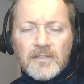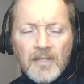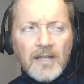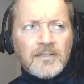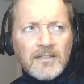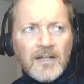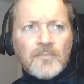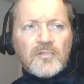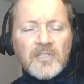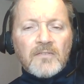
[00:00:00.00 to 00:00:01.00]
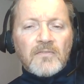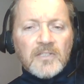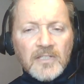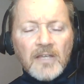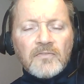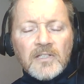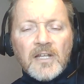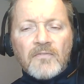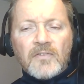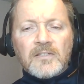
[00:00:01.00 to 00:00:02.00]
99% of the safety and
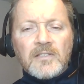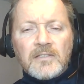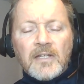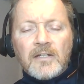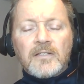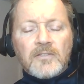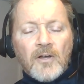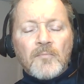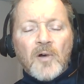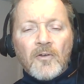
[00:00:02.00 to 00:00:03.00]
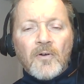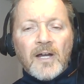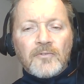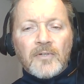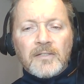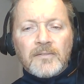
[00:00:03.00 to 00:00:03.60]
efficacy data is on monohydrate.